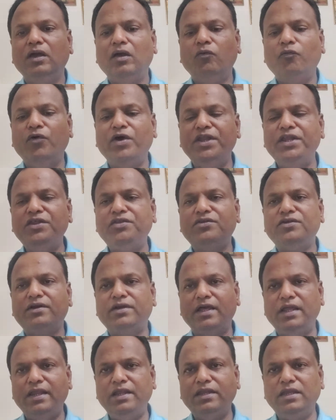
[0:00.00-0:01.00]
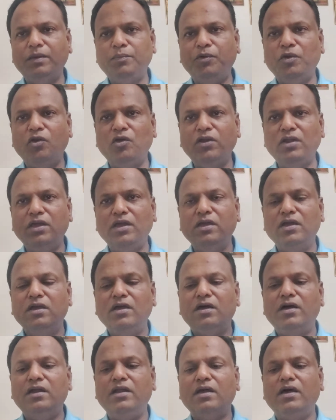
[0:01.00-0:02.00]
One is telencephalon
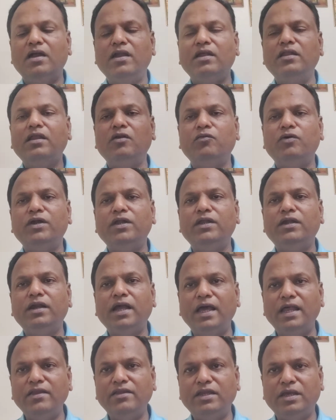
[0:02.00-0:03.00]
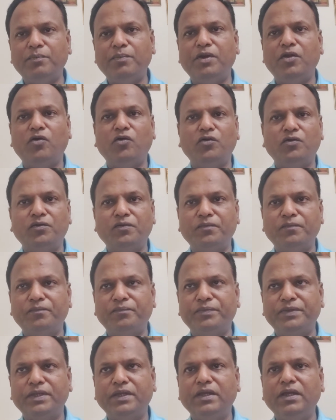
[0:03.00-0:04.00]
and another one is diencephalon.
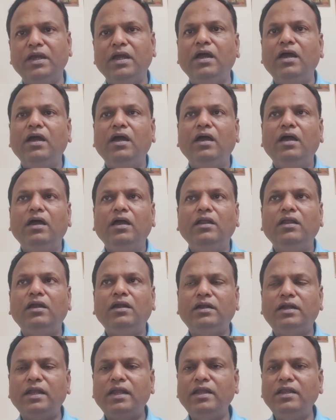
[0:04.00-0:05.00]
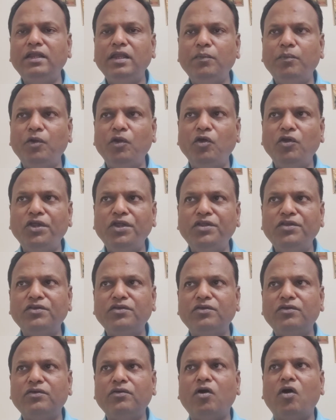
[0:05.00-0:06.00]
The telencephalon is
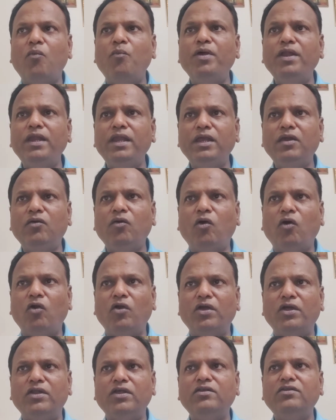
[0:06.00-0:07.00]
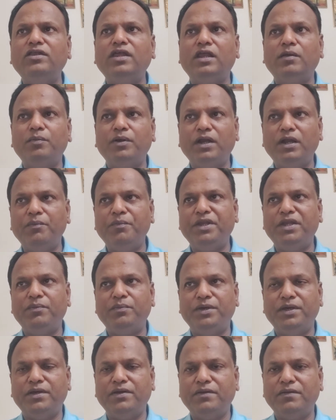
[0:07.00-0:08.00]
commonly called the cerebral
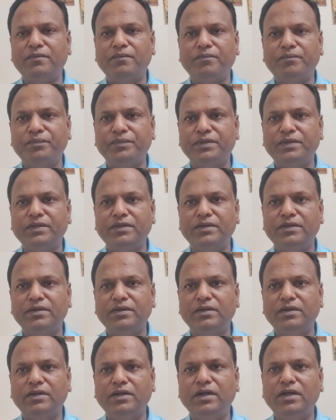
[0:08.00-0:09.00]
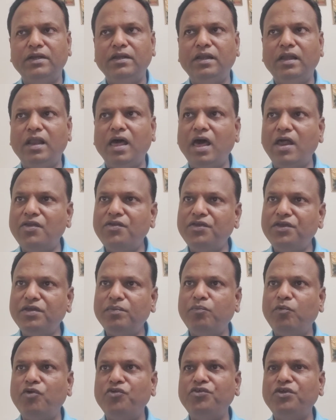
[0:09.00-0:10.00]
hemisphere. It is the
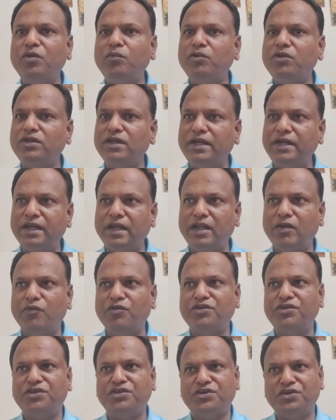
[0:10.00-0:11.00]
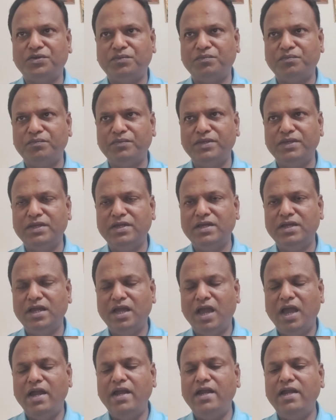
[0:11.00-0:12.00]
largest portion of the central nervous system
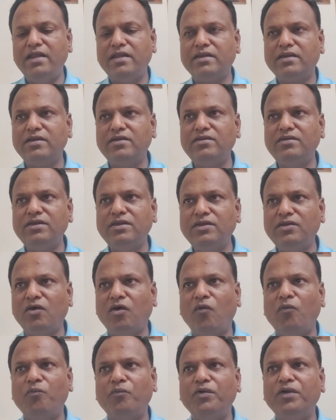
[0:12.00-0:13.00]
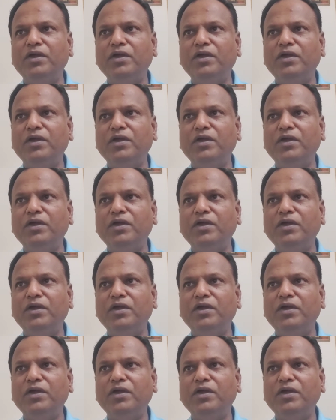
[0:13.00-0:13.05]
and it is consists of